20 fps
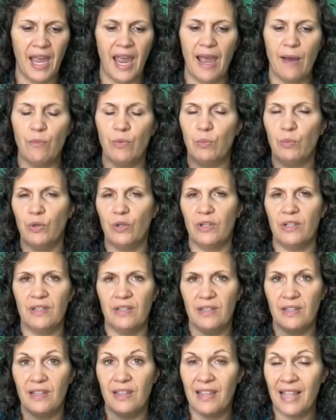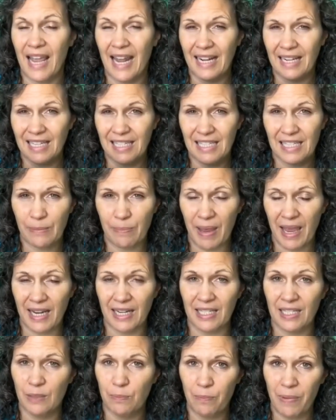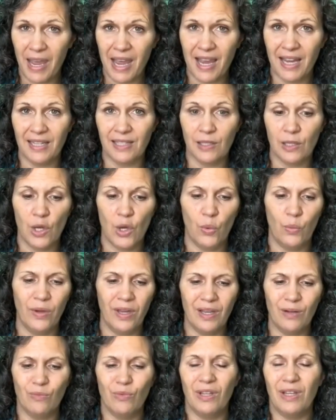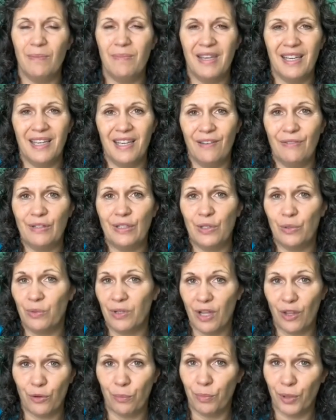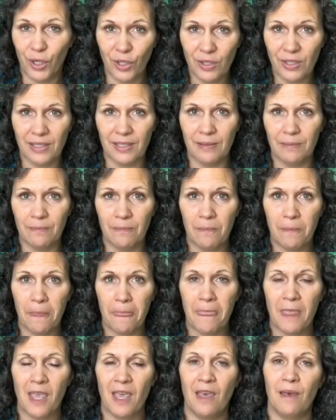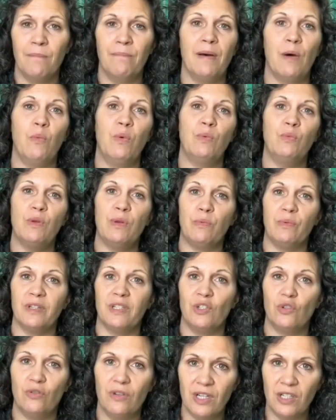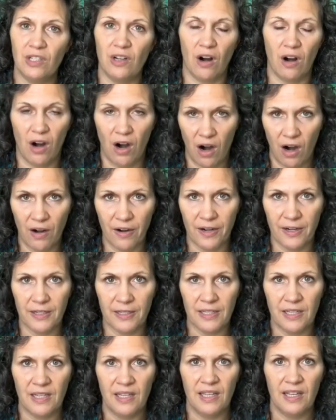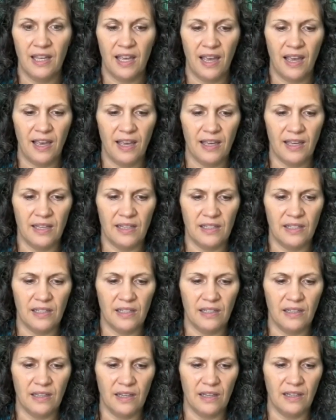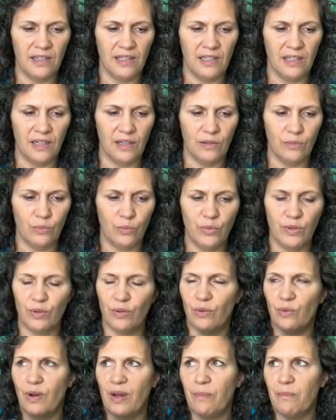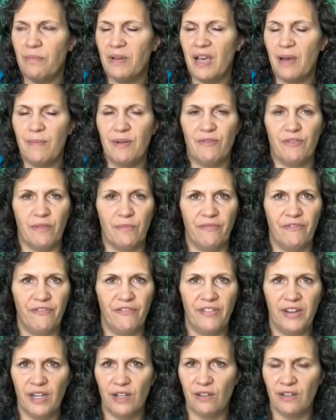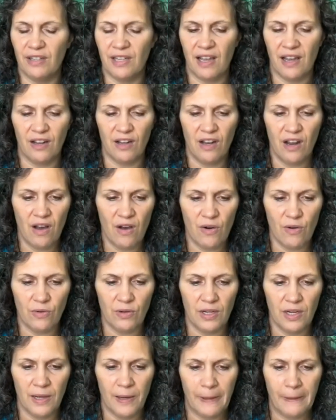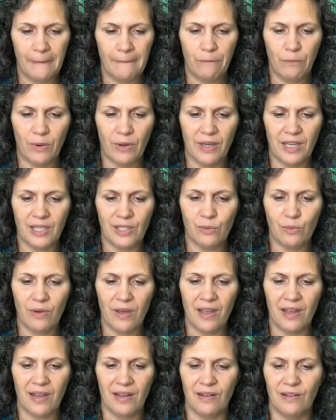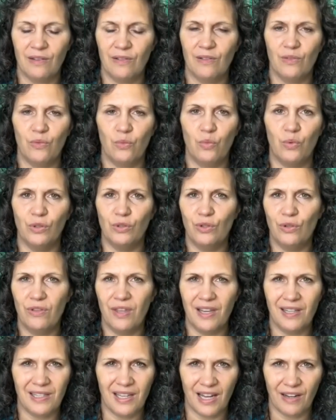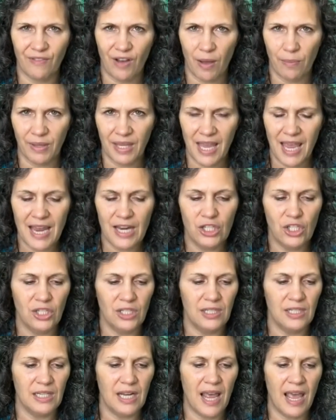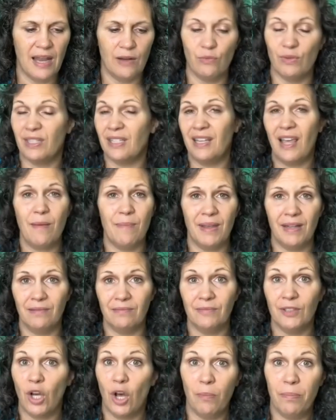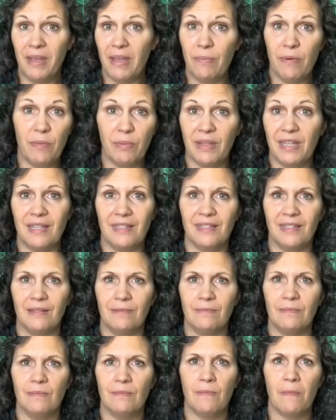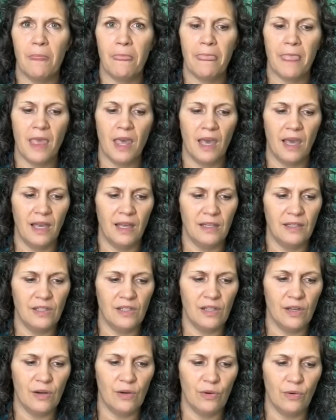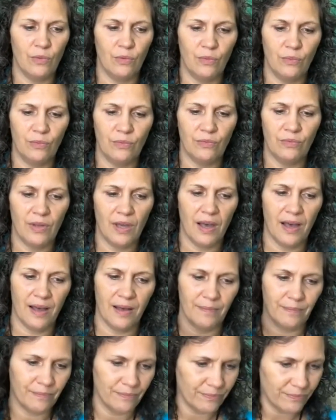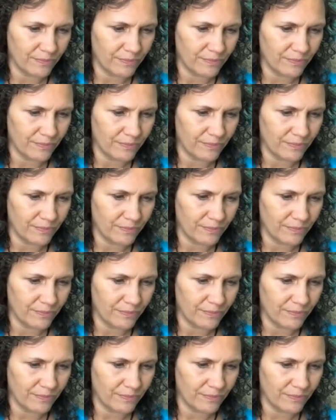And when we're in, in that expanded space, we can really be a gift to another person. But when we restrict our heart and, uh, you know, we're coming from fear and the unknown, well, guess what? We'll do things out of obligation and resentment called people pleasing. And so, um,